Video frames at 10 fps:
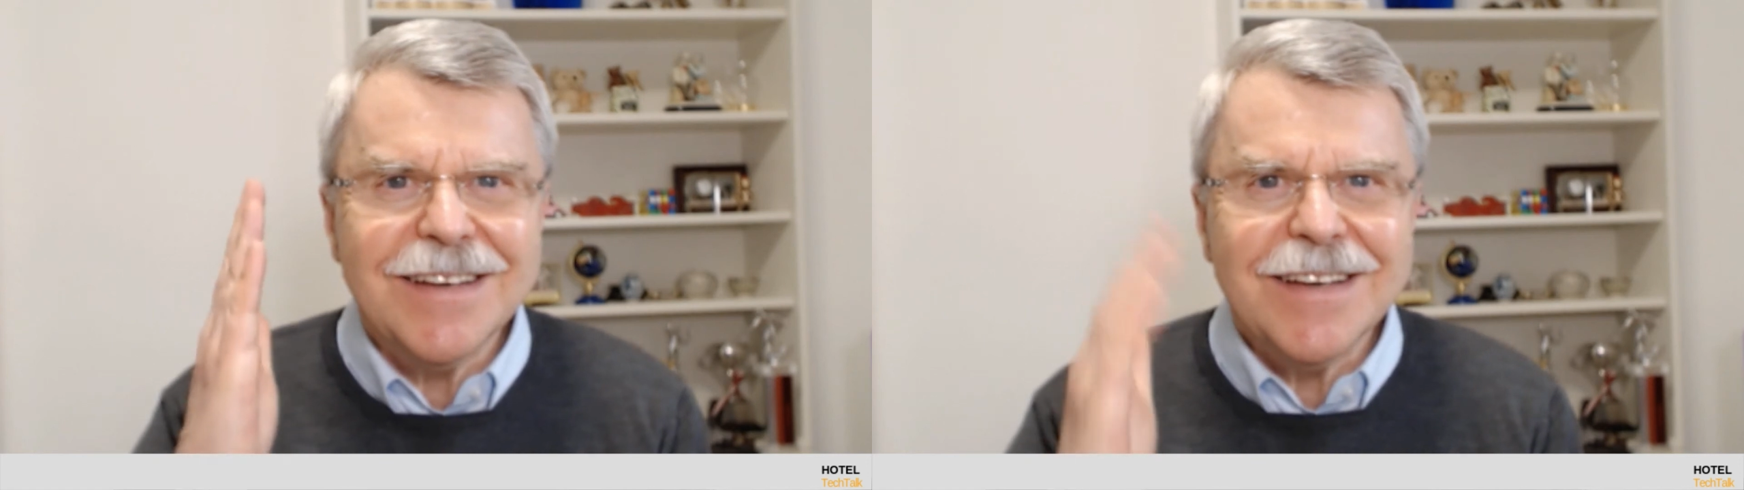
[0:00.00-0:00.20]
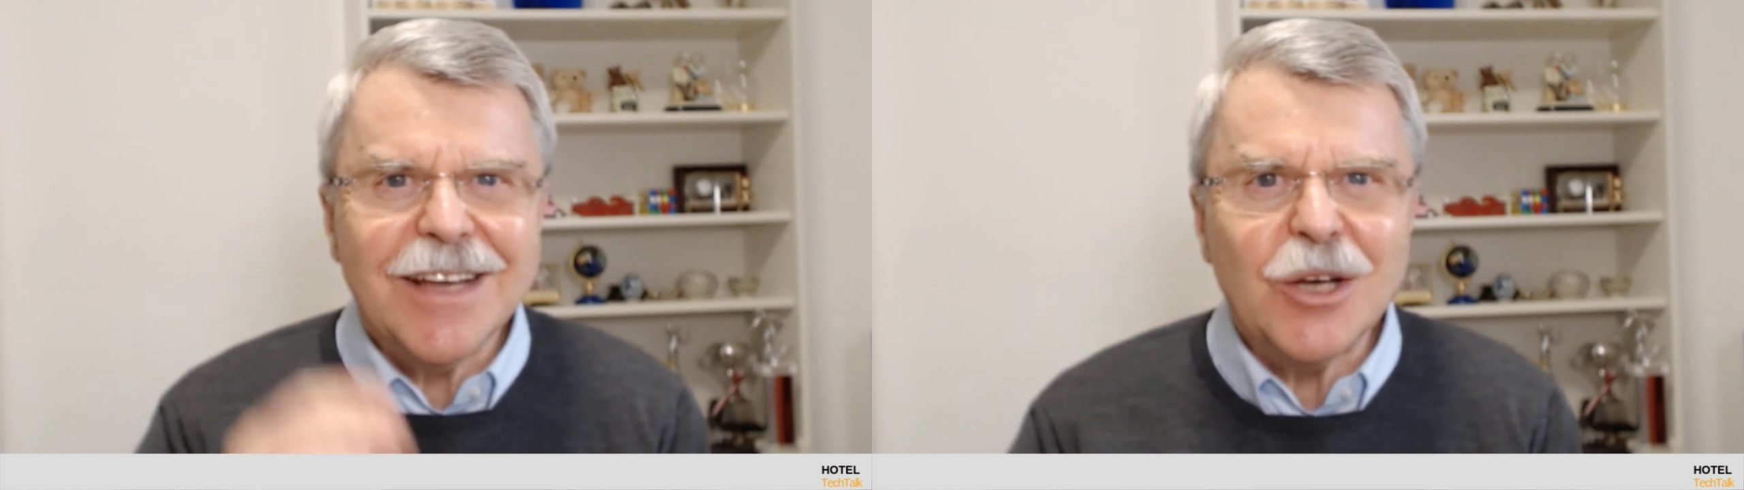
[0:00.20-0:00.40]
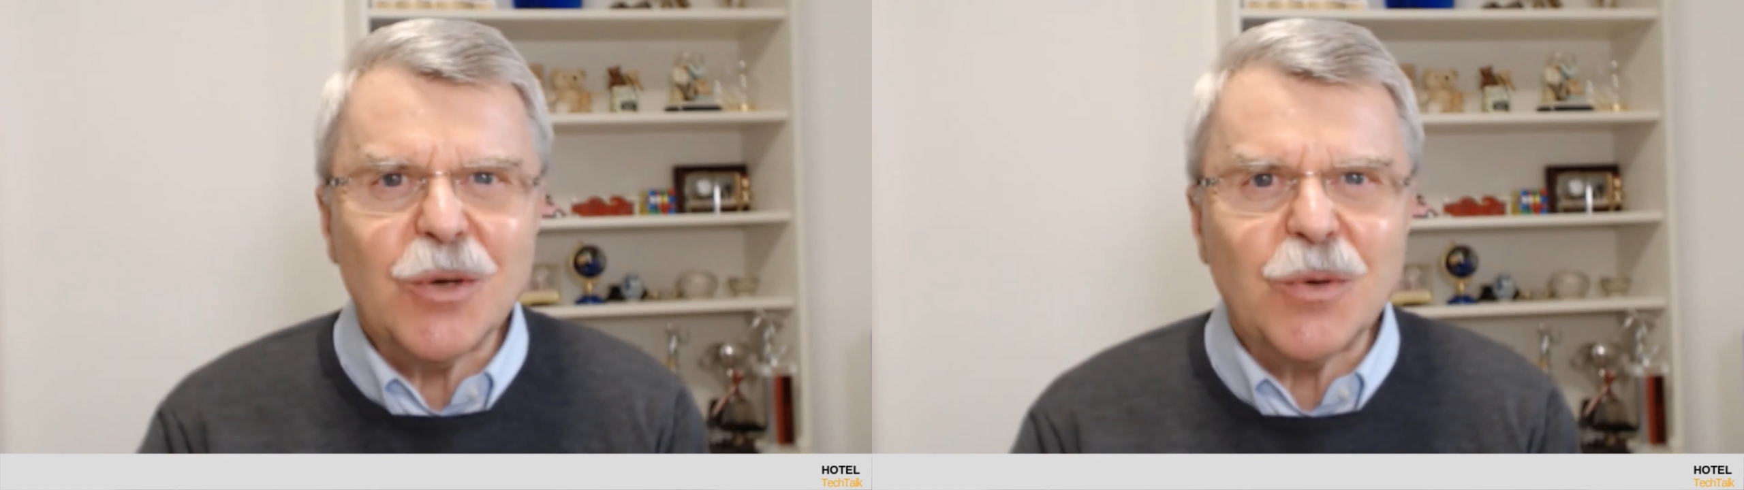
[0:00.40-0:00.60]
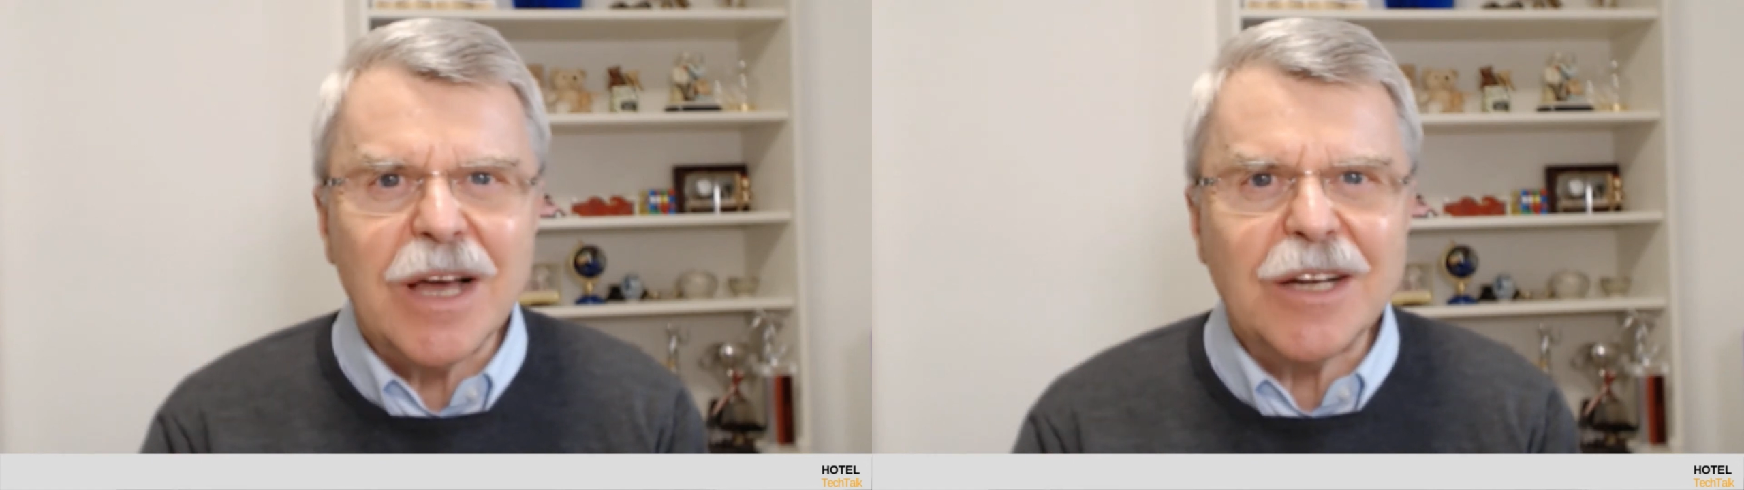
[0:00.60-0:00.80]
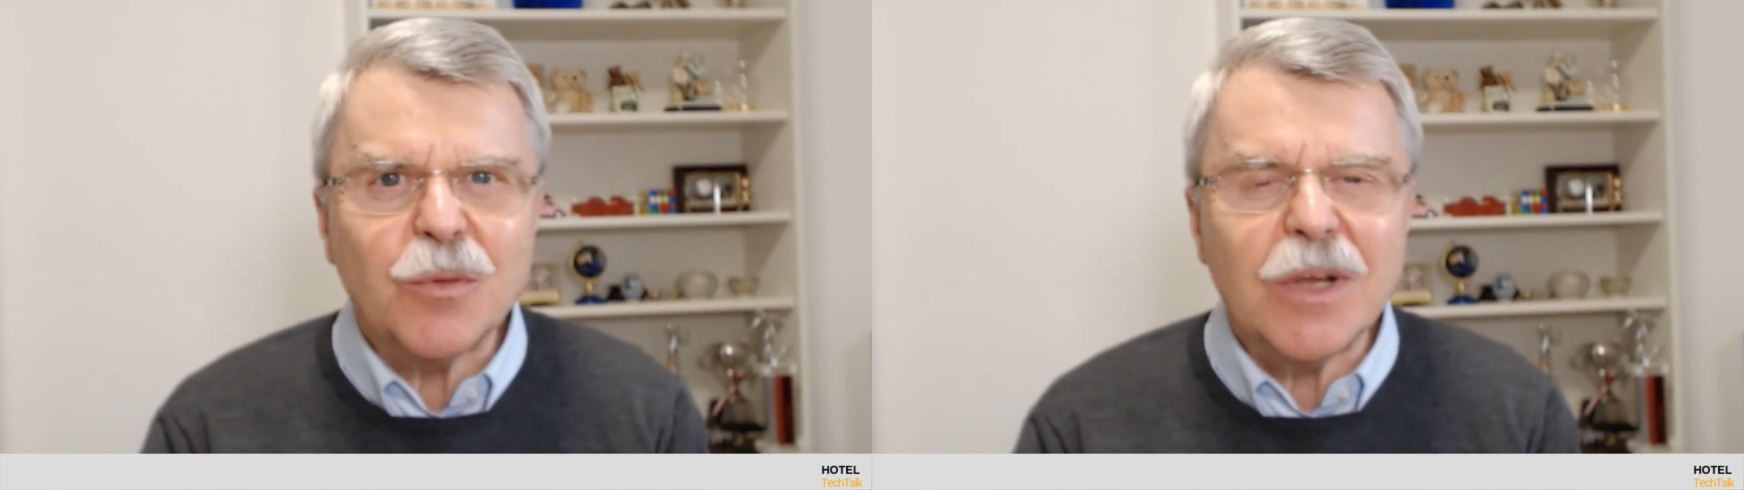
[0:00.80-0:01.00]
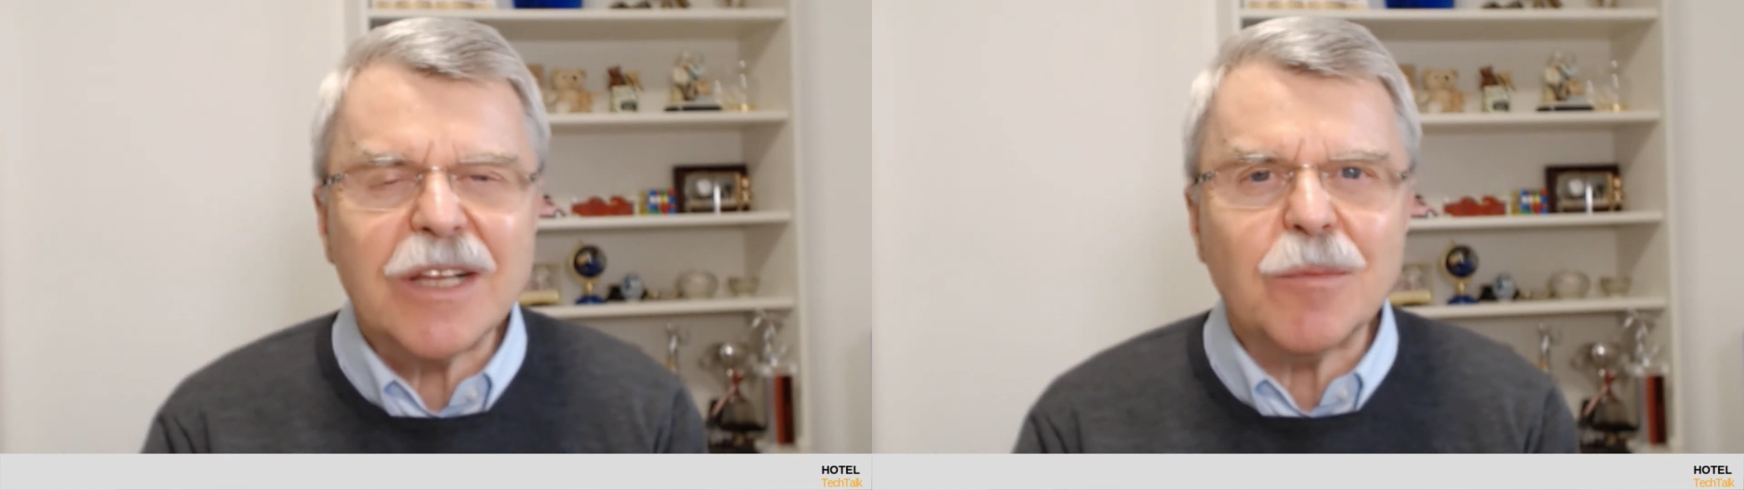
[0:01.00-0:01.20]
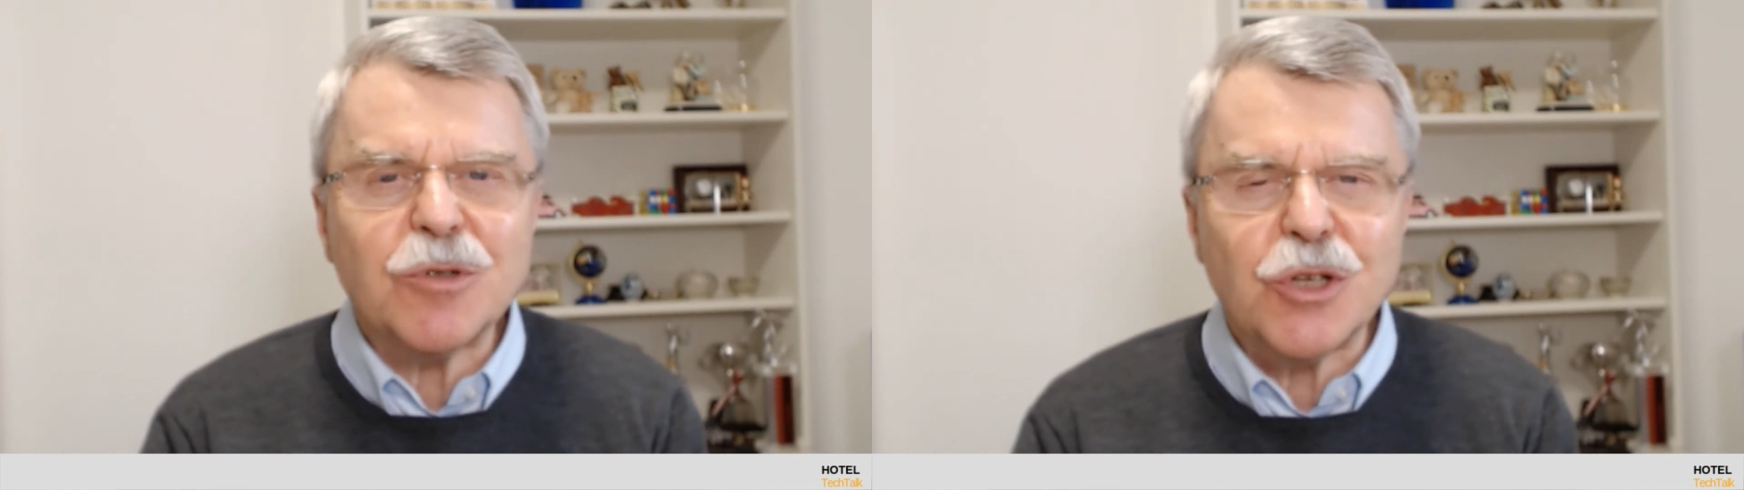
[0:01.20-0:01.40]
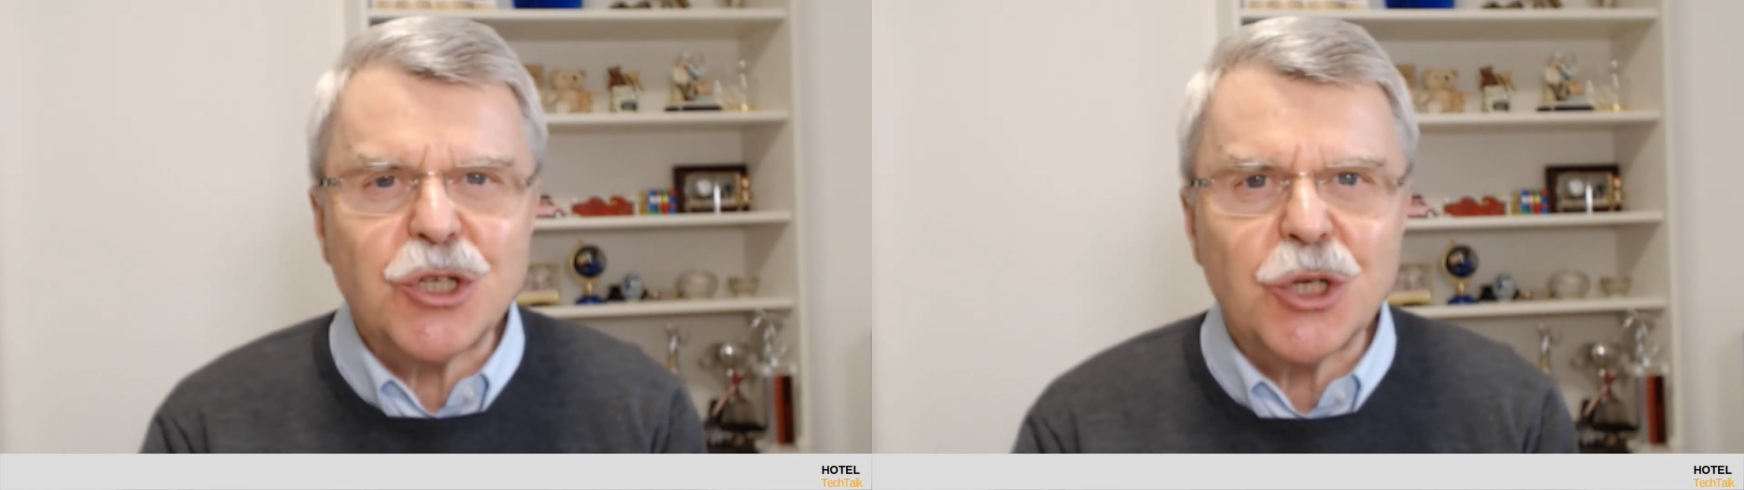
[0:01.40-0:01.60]
Hello and welcome
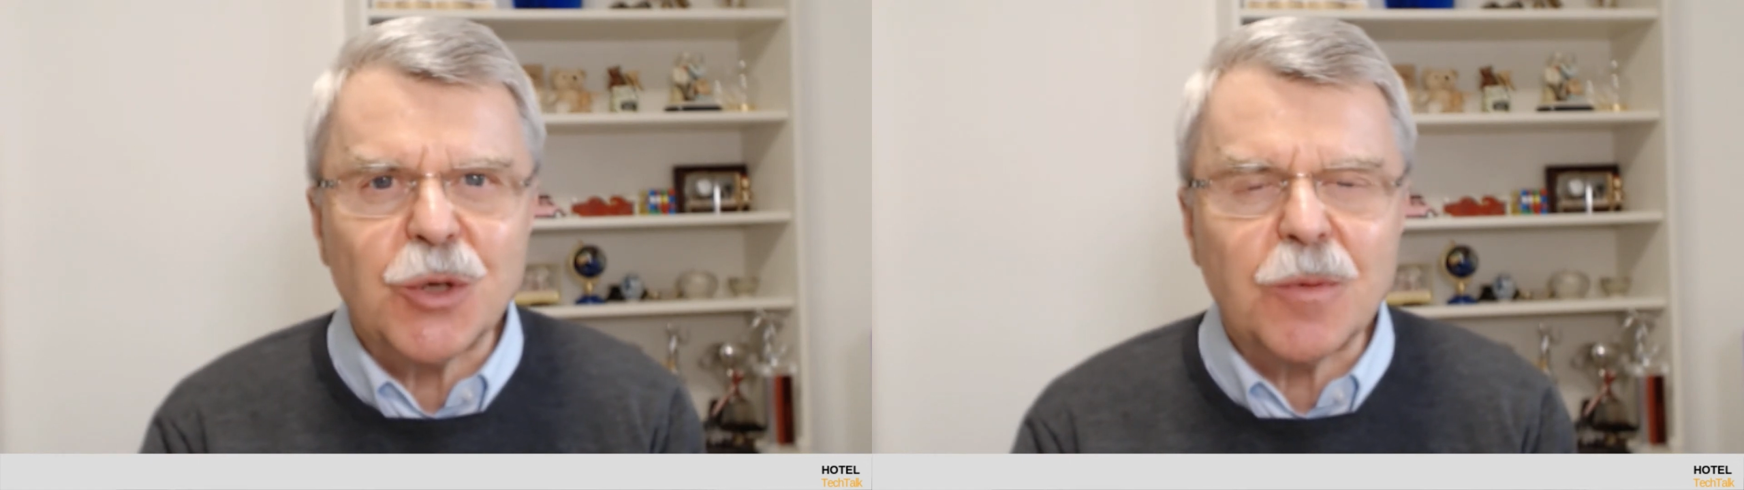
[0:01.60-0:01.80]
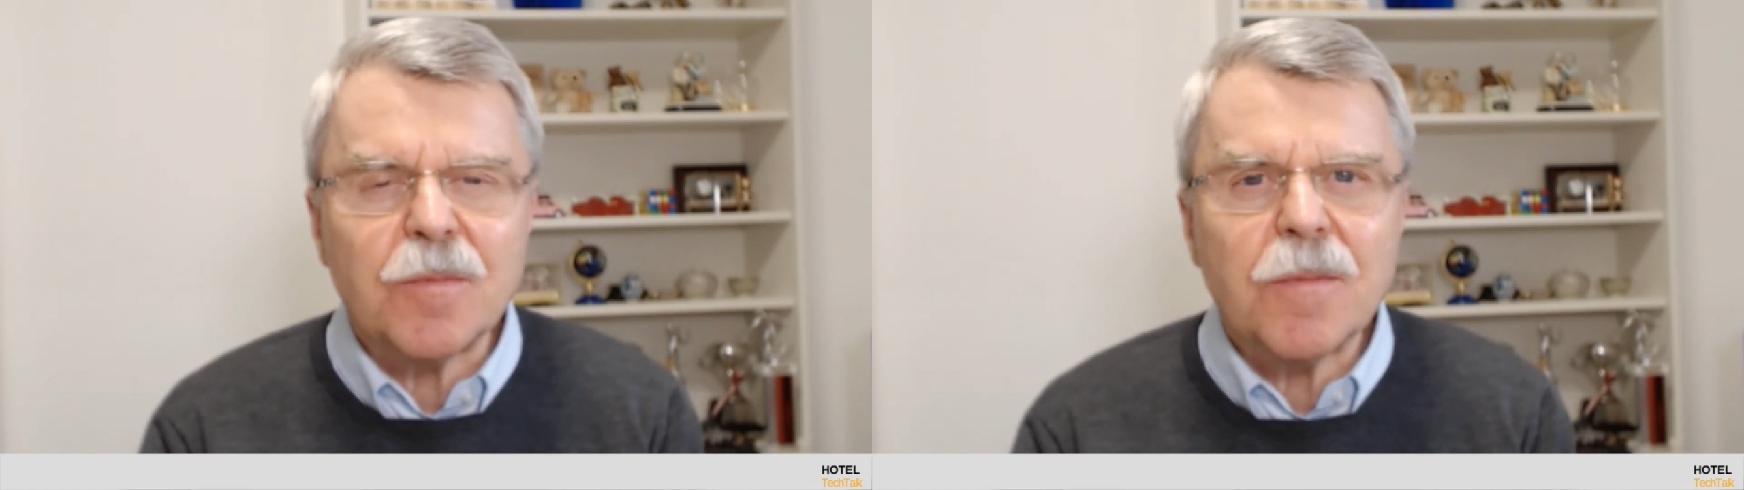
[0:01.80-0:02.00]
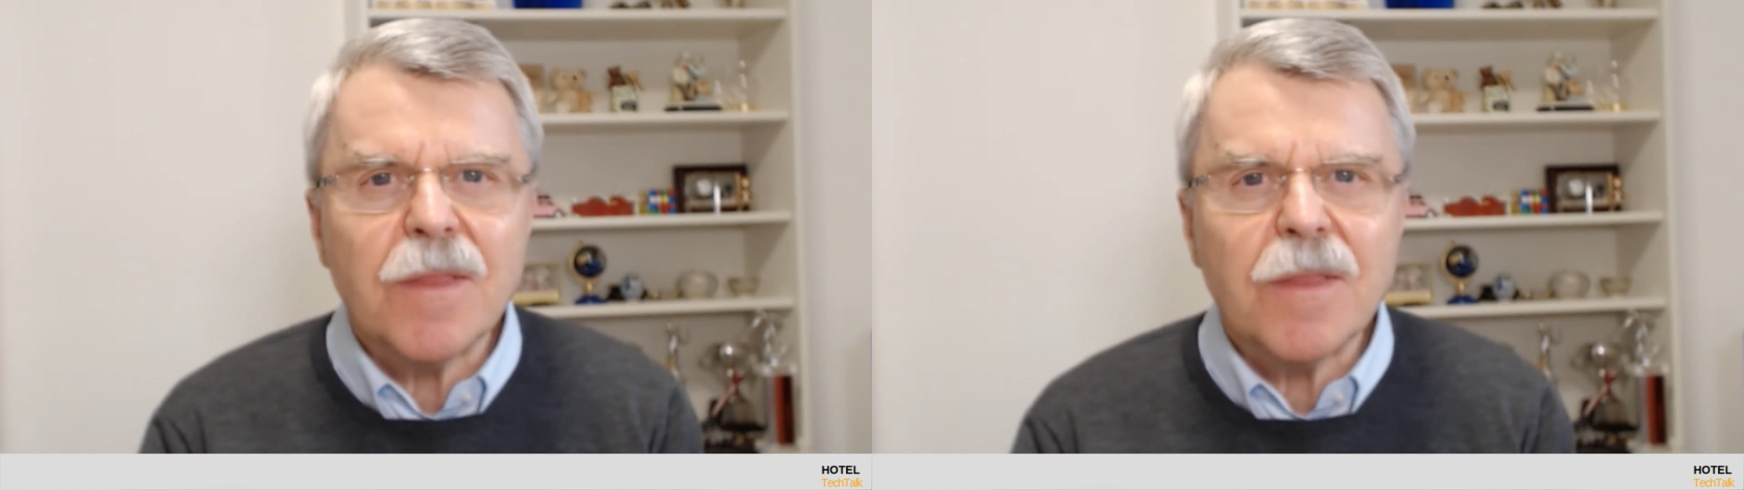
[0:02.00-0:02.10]
to the show.